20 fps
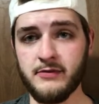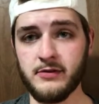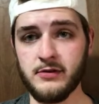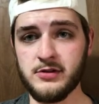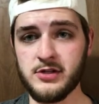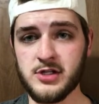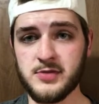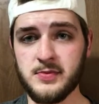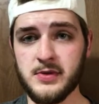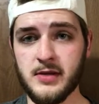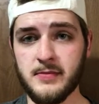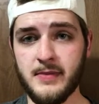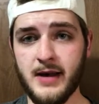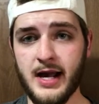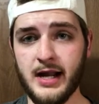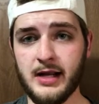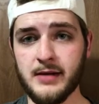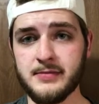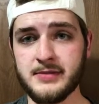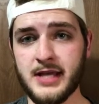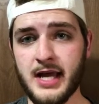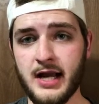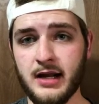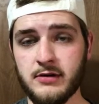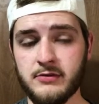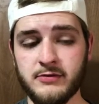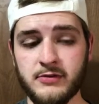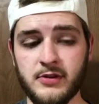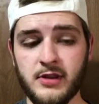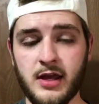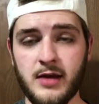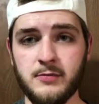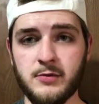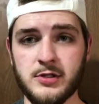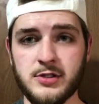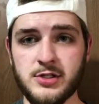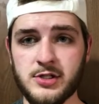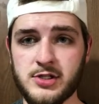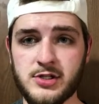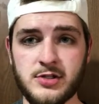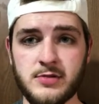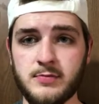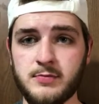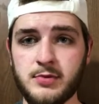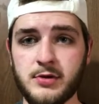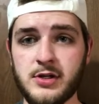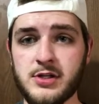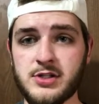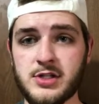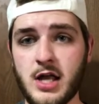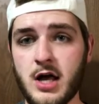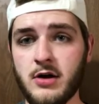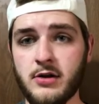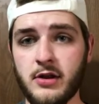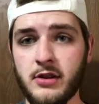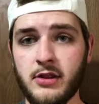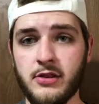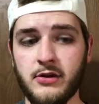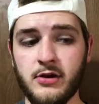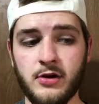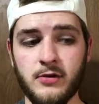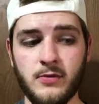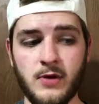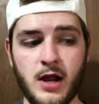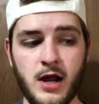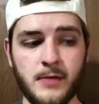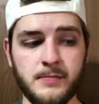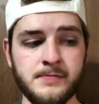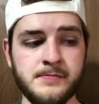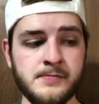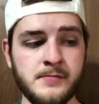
he'll just be a backup tackle for them, which is pretty solid in the 3rd round.